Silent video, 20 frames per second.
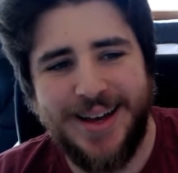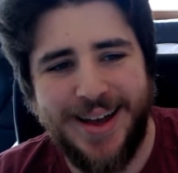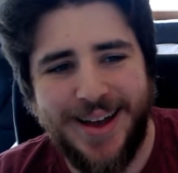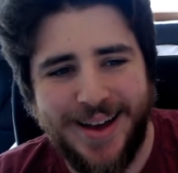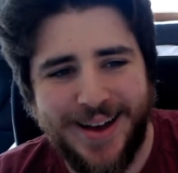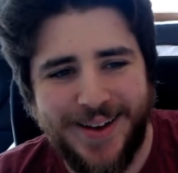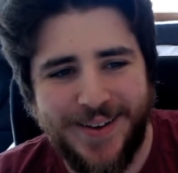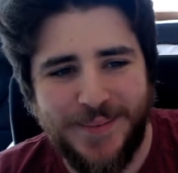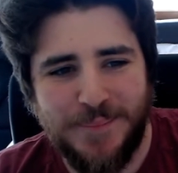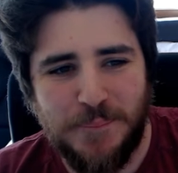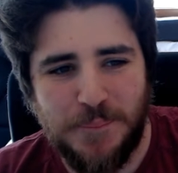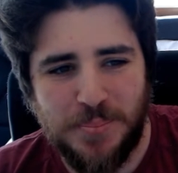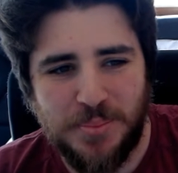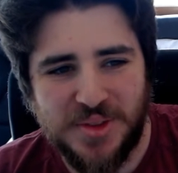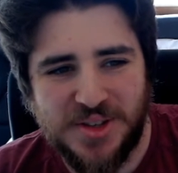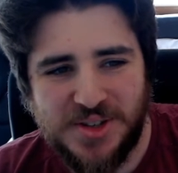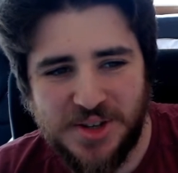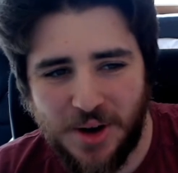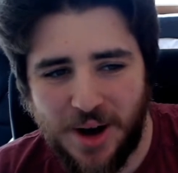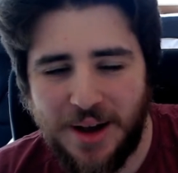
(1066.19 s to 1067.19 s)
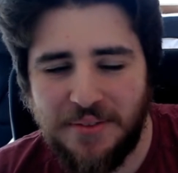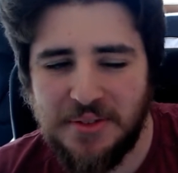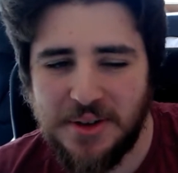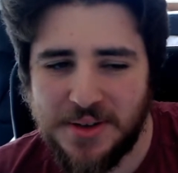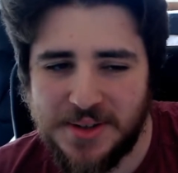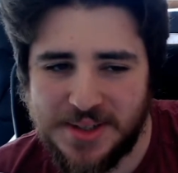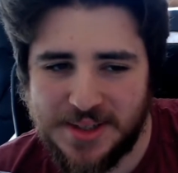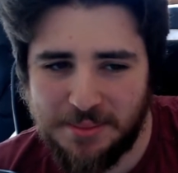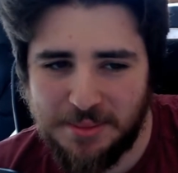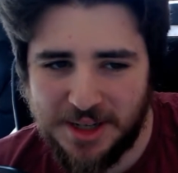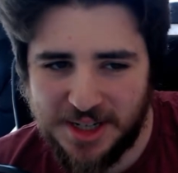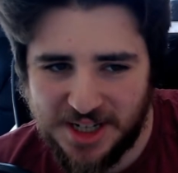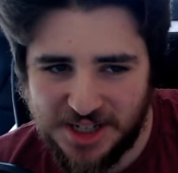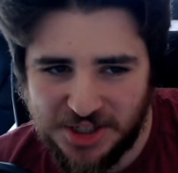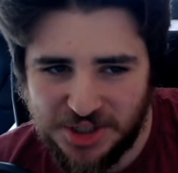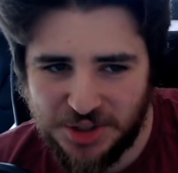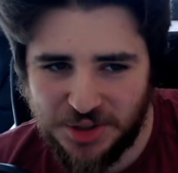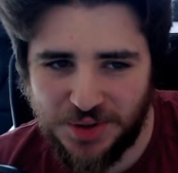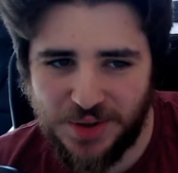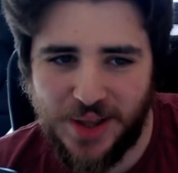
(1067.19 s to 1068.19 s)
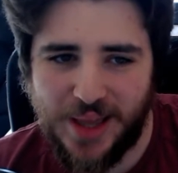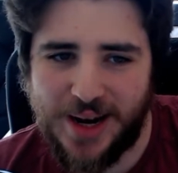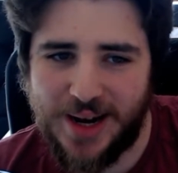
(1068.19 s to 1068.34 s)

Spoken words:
So after some initial